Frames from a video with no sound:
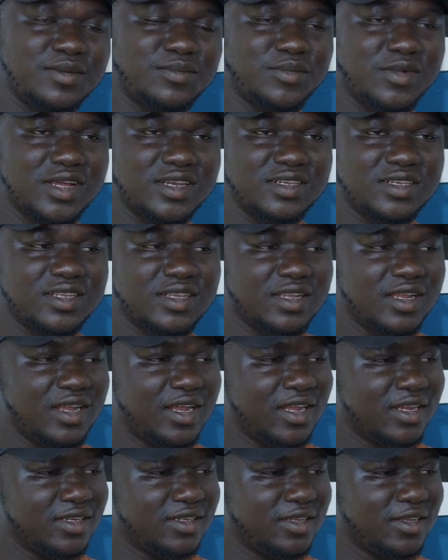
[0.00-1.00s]
Balde,
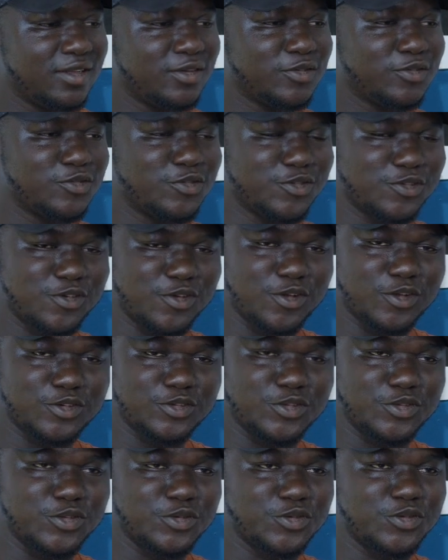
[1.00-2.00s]
and then good luck
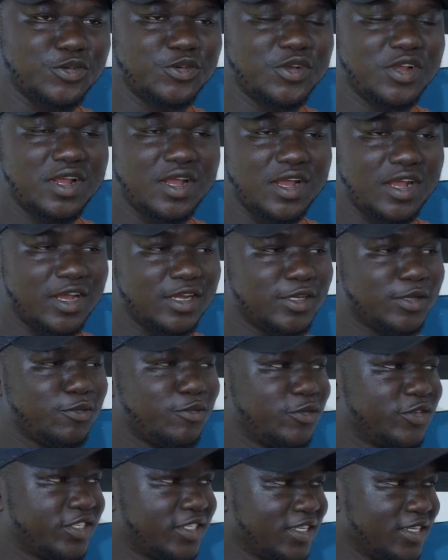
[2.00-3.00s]
to you. And then
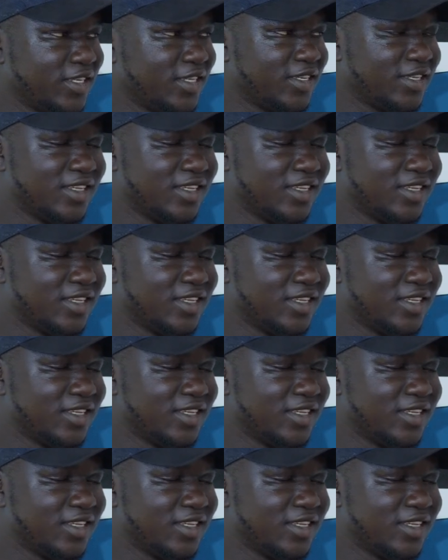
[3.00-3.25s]
we see